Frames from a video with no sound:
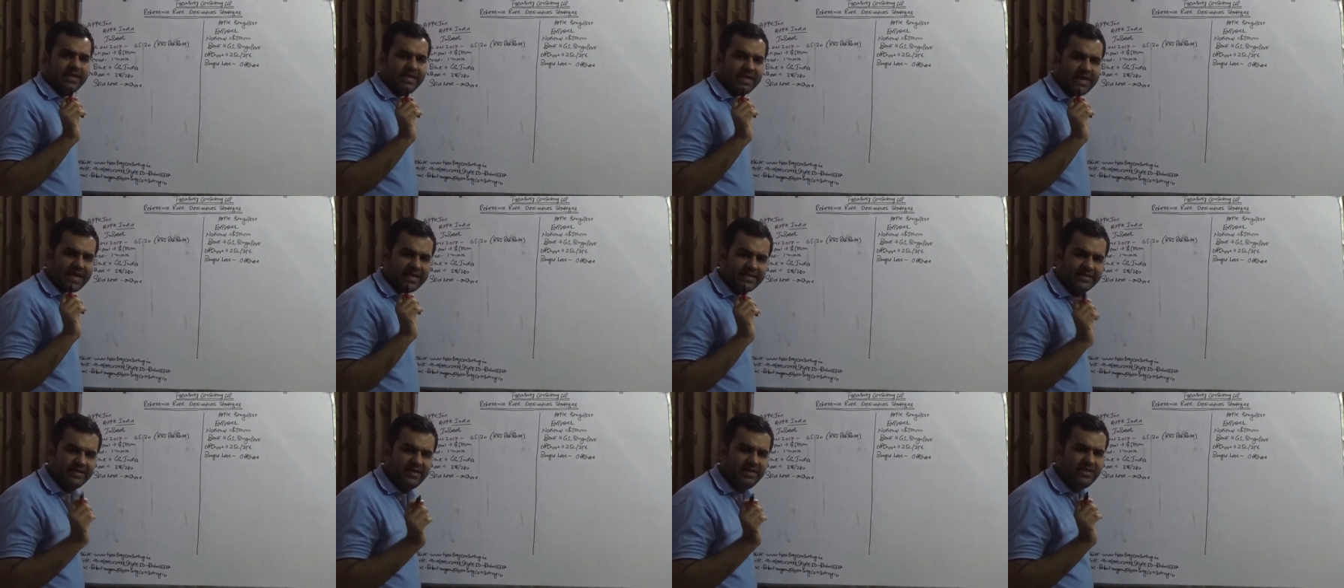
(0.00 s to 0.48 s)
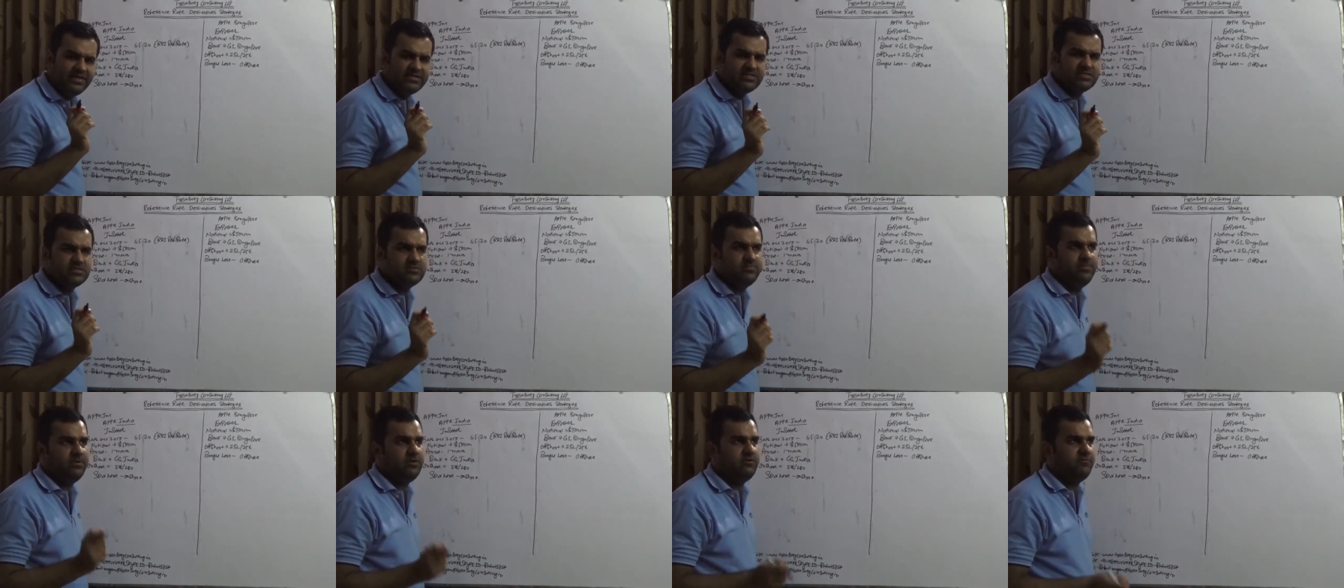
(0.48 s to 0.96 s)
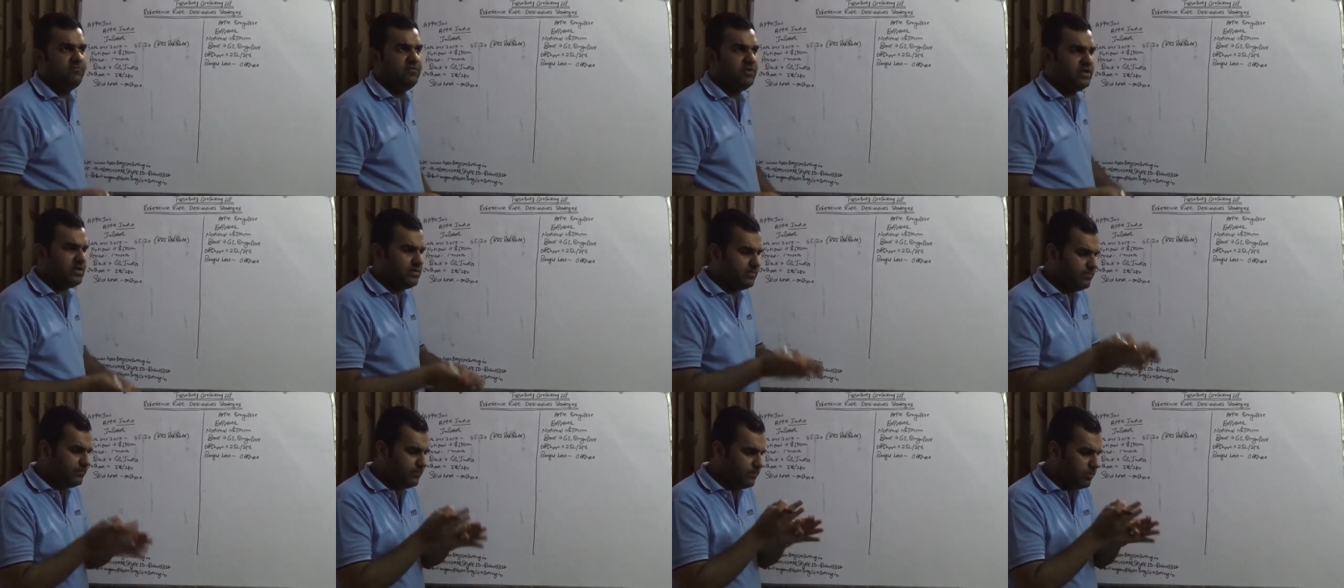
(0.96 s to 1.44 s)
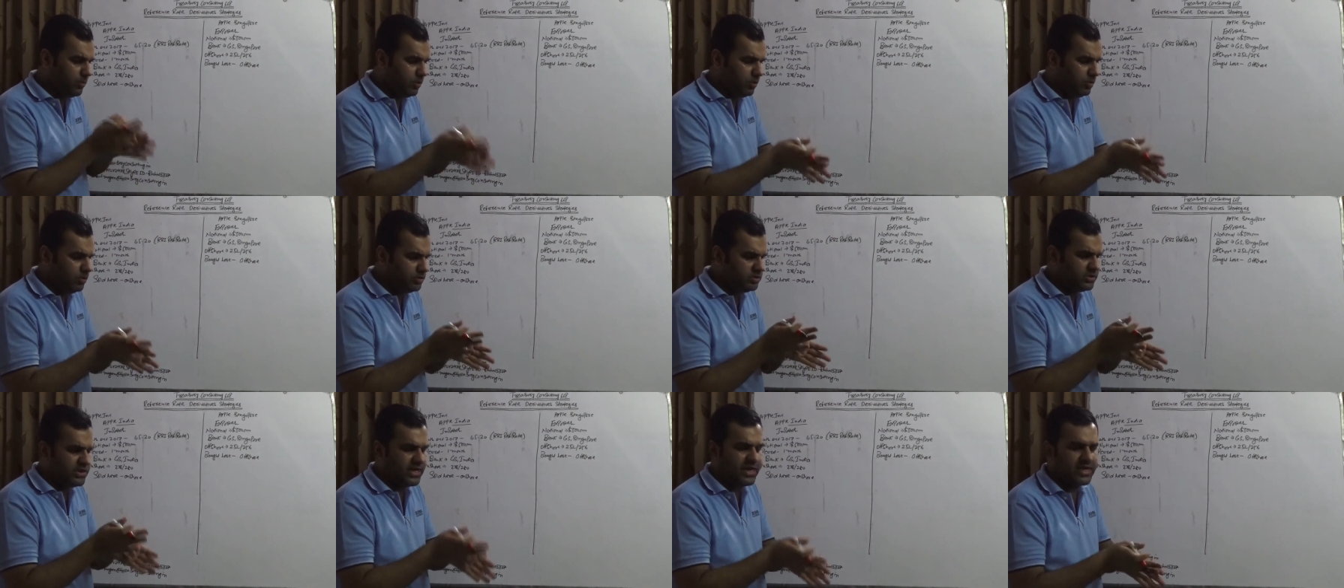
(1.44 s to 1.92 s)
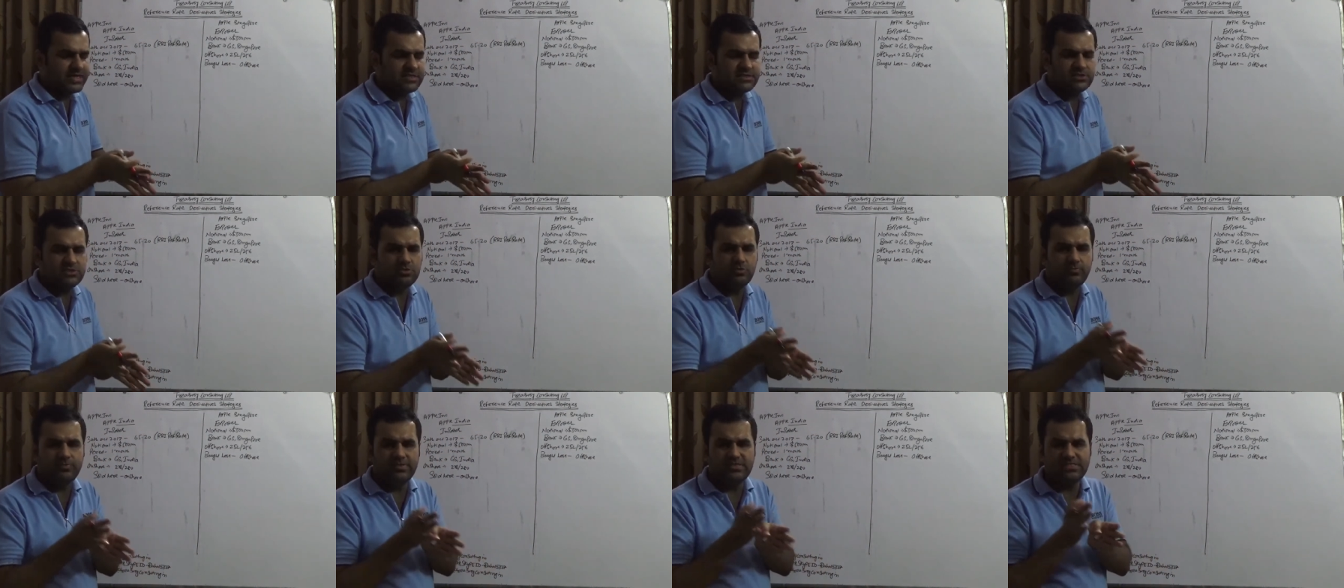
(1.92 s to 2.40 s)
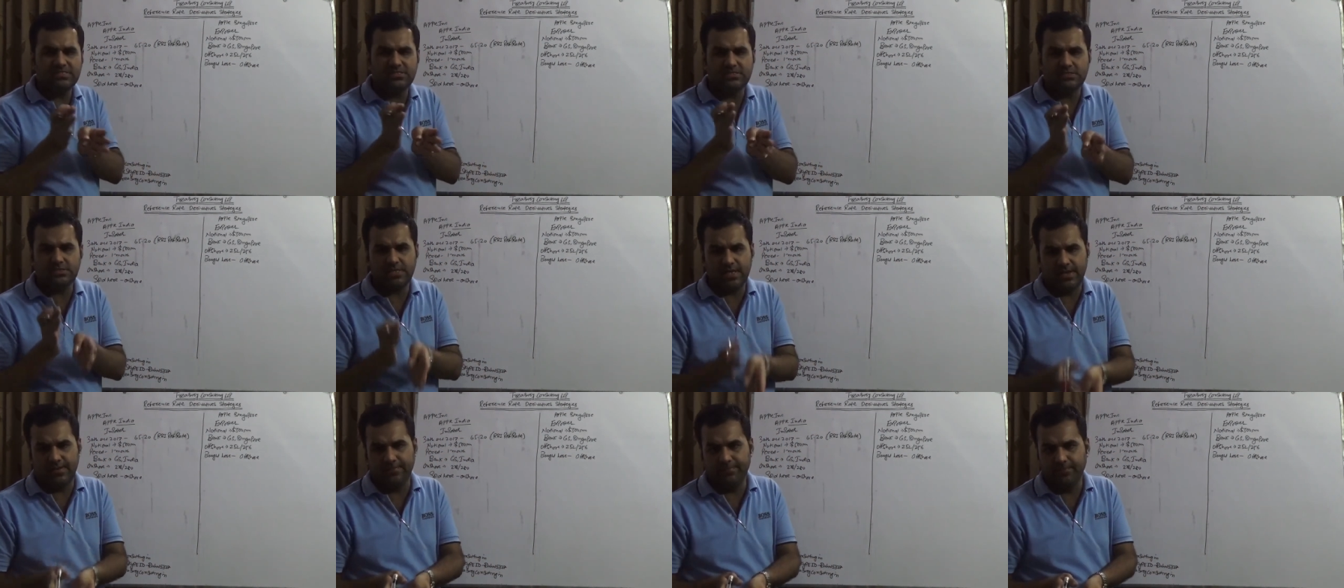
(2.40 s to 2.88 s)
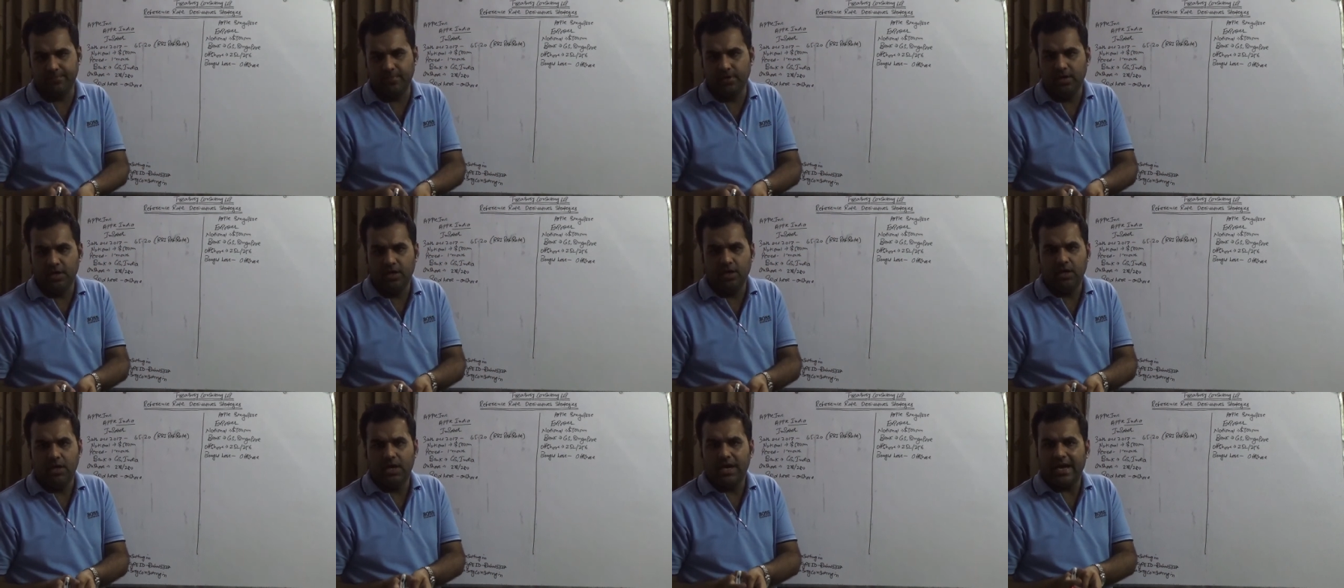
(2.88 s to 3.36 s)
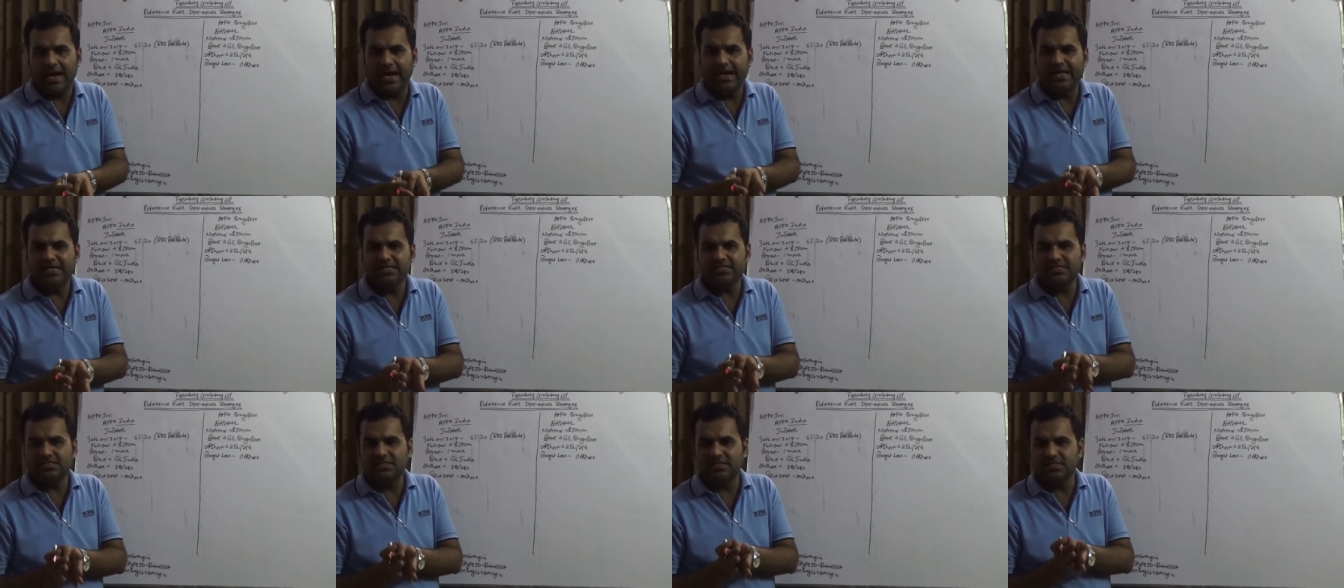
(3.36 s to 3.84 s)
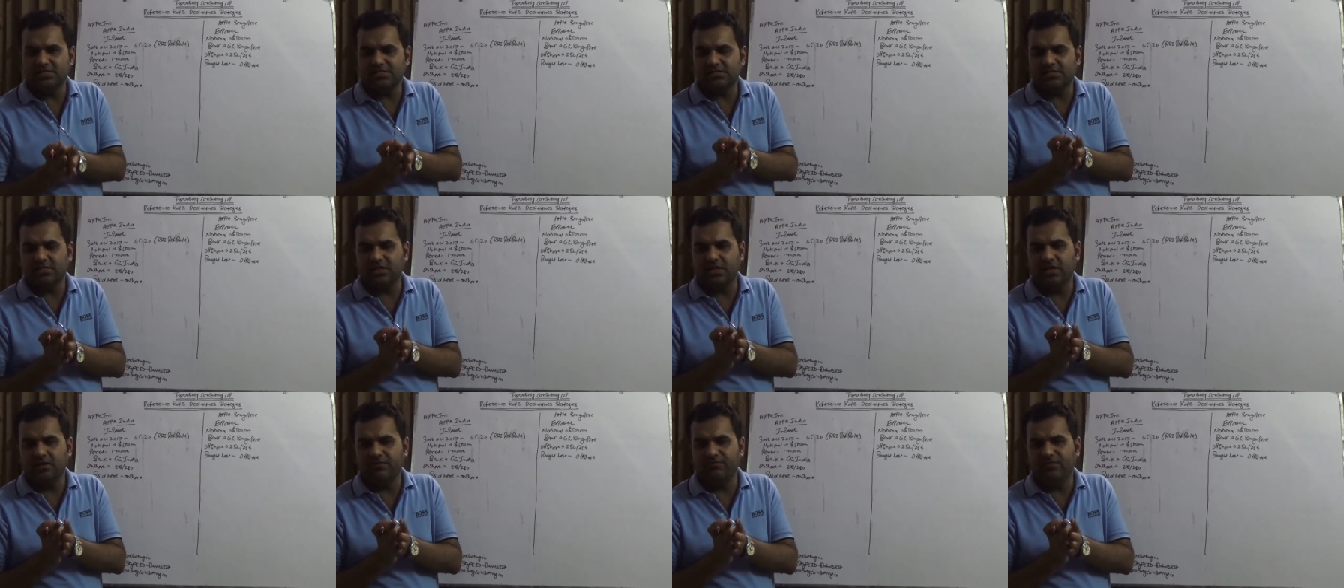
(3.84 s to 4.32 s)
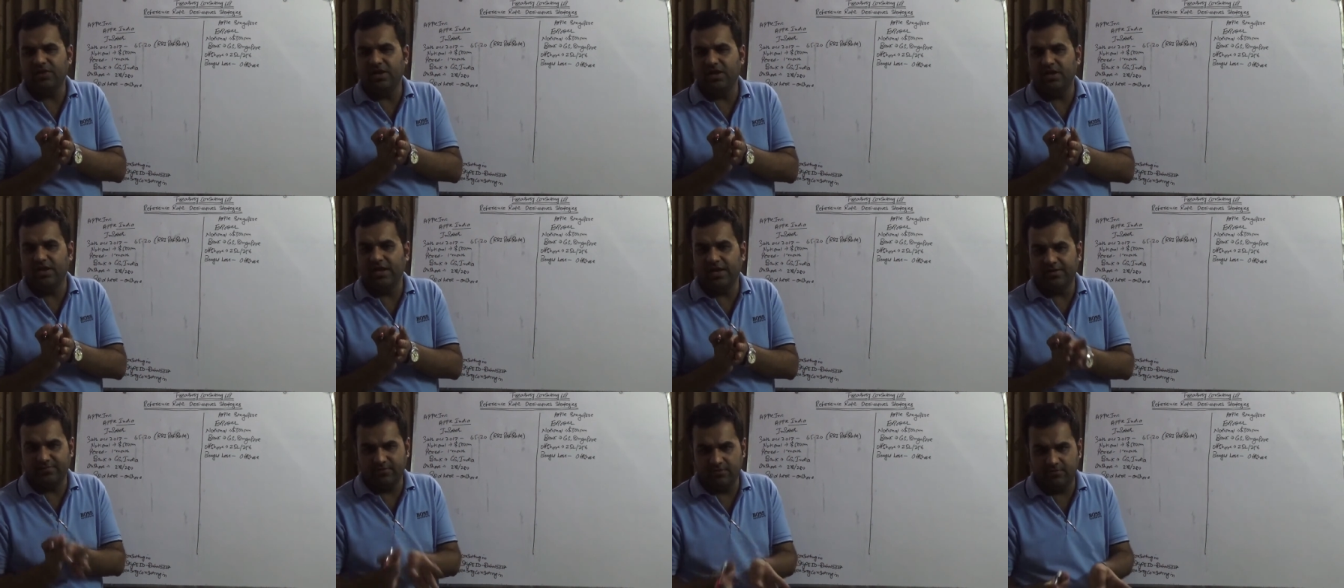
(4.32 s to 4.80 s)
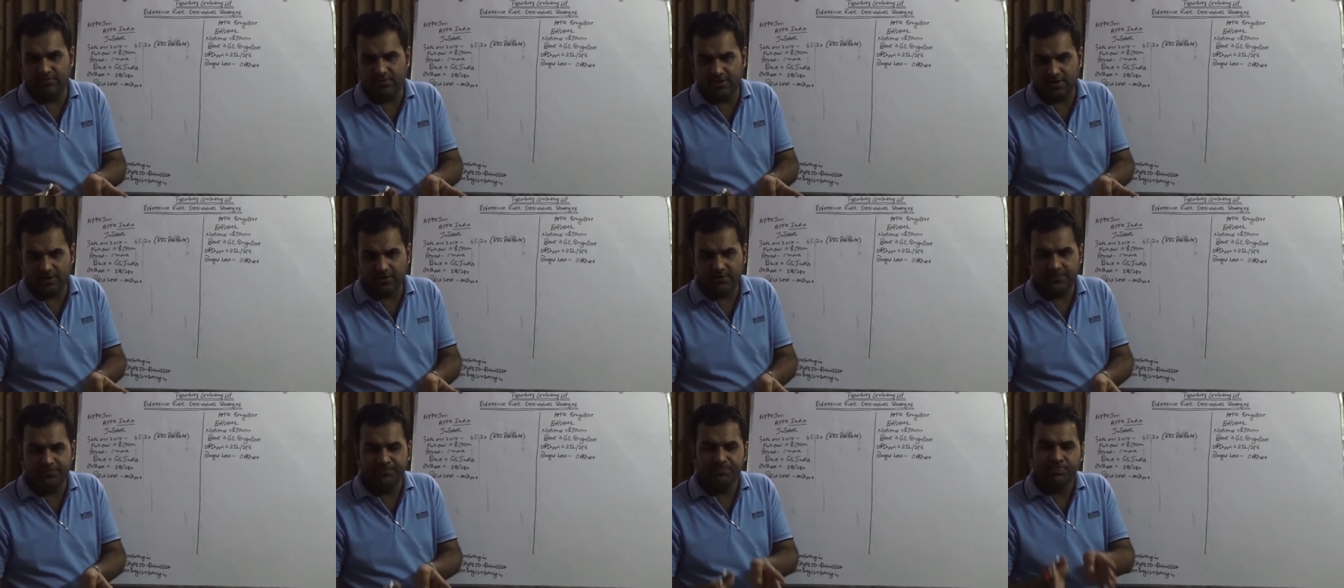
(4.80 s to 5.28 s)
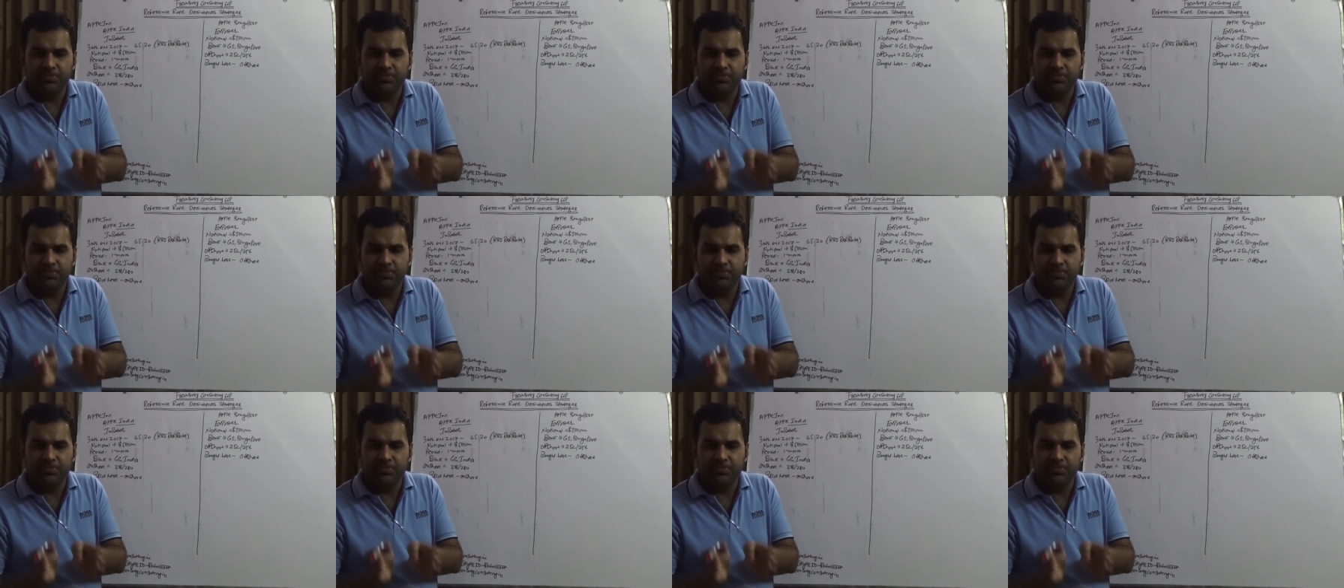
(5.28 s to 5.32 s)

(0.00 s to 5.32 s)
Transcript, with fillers: catalyst between both has to be same else this trade will never work.